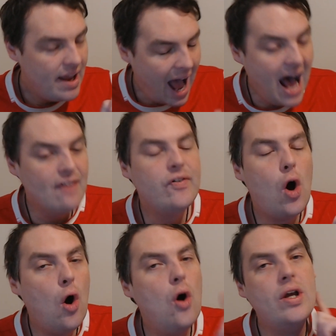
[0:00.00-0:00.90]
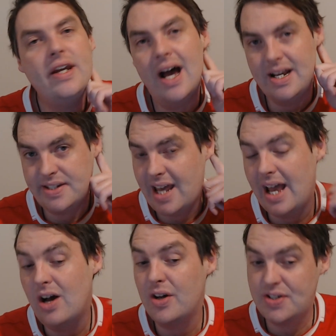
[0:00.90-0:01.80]
Have organised
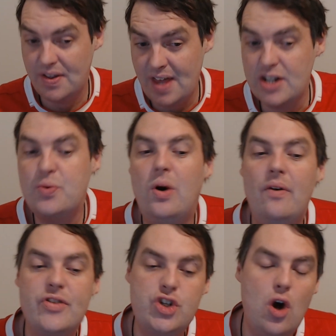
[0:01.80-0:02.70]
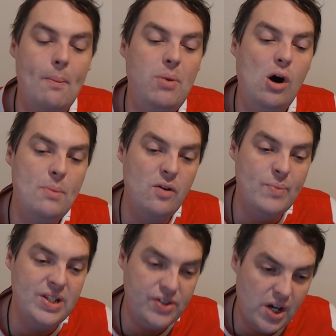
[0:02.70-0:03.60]
chaos, and that's what short ball
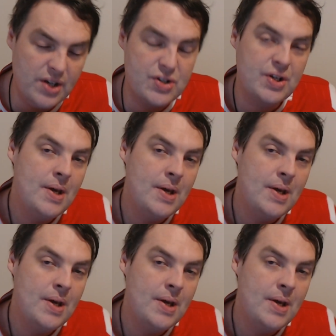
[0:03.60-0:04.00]
movement does.